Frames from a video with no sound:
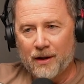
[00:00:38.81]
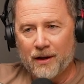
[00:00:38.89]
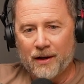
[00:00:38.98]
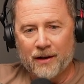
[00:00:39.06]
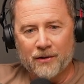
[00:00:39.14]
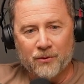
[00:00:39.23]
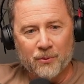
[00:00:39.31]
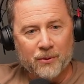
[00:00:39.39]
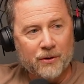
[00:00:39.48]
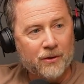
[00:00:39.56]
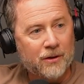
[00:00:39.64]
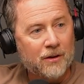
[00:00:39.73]
And
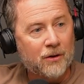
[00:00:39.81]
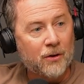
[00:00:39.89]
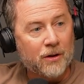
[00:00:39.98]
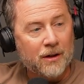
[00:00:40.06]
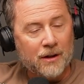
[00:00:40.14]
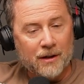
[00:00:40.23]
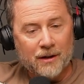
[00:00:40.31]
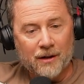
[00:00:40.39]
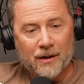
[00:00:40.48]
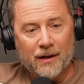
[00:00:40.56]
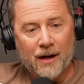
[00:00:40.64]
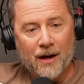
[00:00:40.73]
really looking at
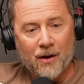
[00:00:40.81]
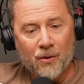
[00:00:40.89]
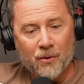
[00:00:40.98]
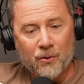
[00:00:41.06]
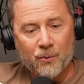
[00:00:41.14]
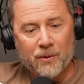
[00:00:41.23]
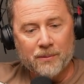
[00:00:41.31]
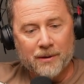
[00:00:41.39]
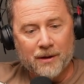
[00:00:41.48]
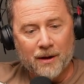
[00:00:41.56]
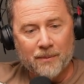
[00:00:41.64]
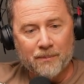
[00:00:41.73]
like, how can we
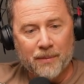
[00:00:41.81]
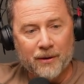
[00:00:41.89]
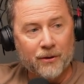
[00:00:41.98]
become better